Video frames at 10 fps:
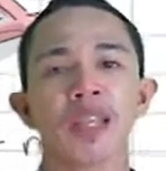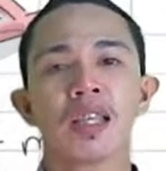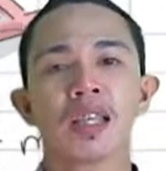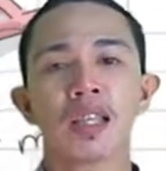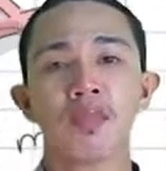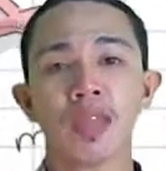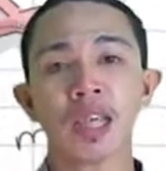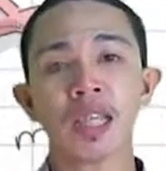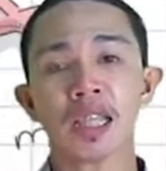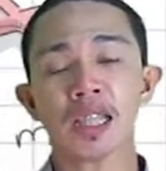The
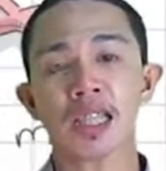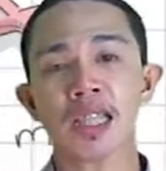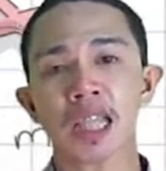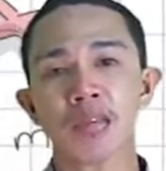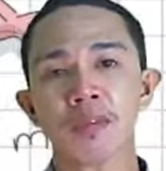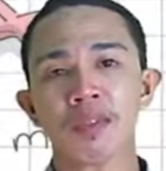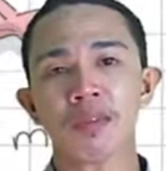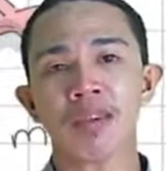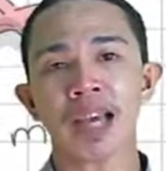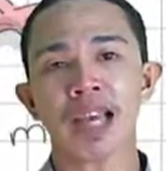mean is the sum of the
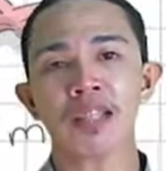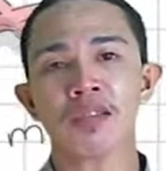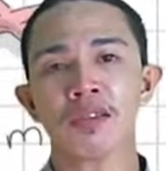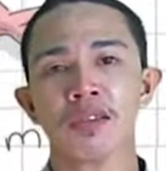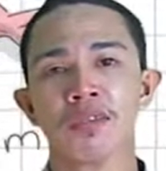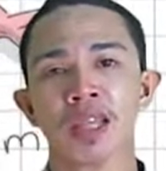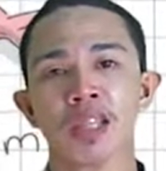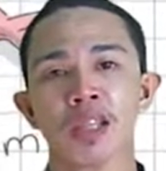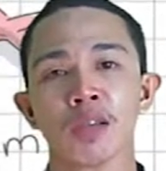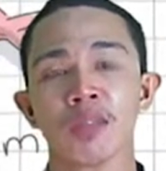values of each
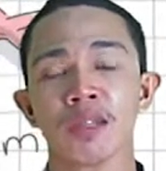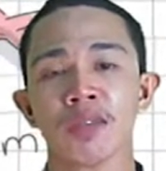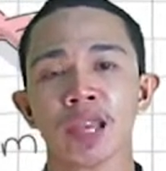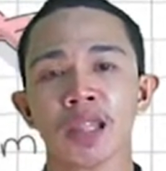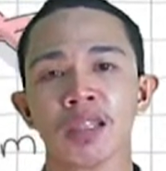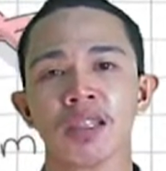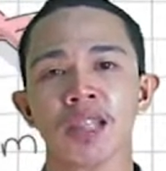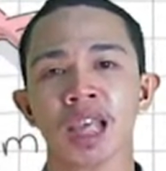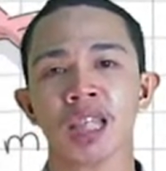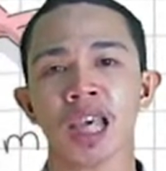observation in
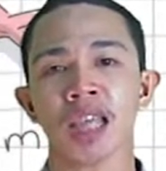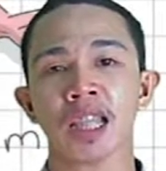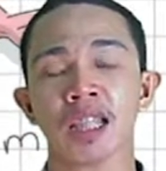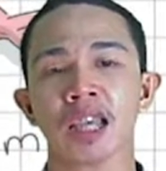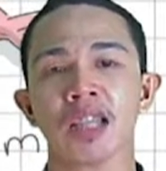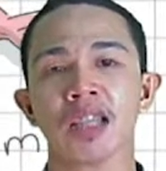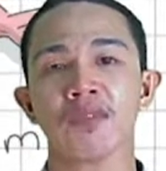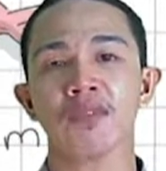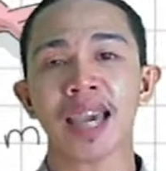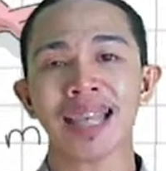a data set
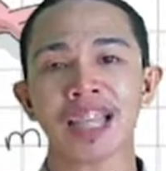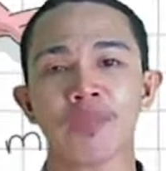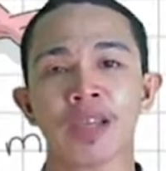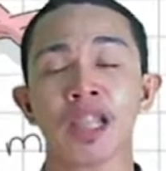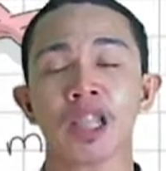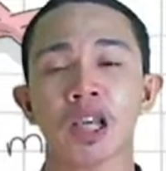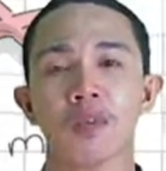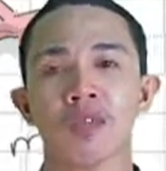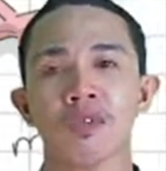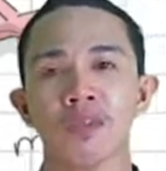divided by the number
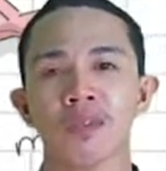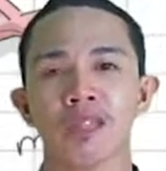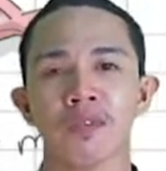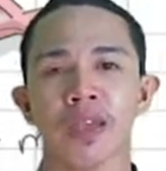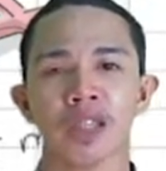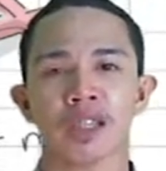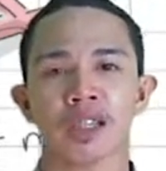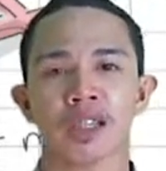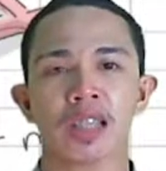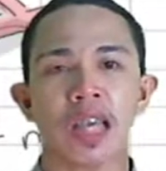of
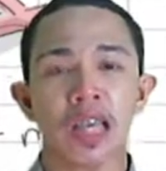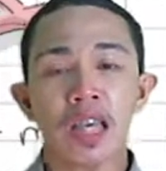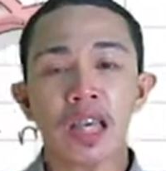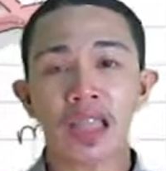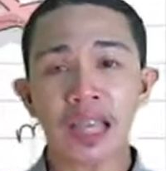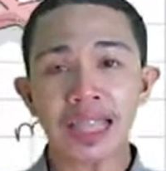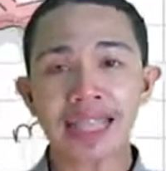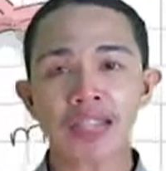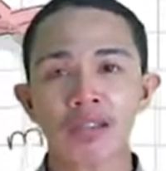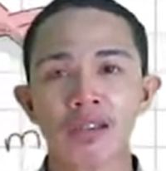observations. This
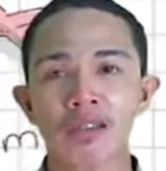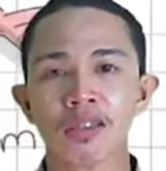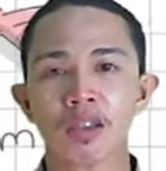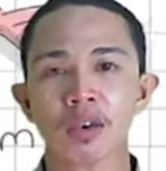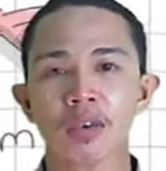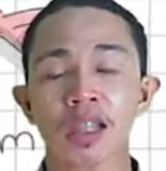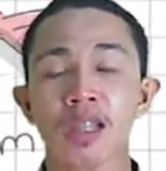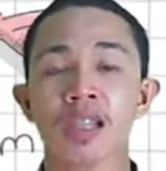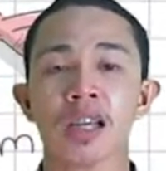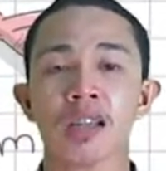is also known as
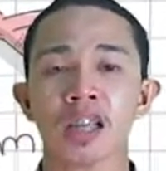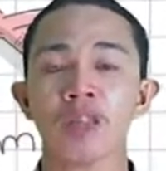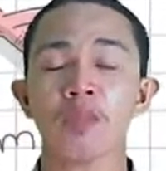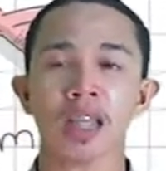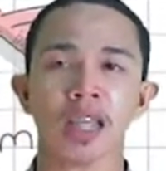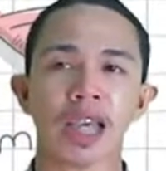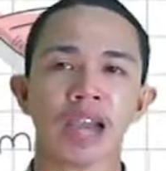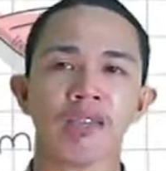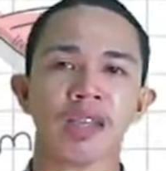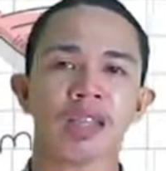the arithmetic
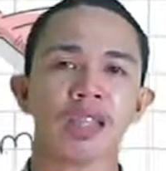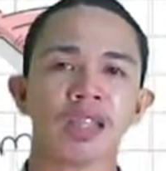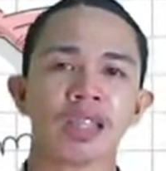average.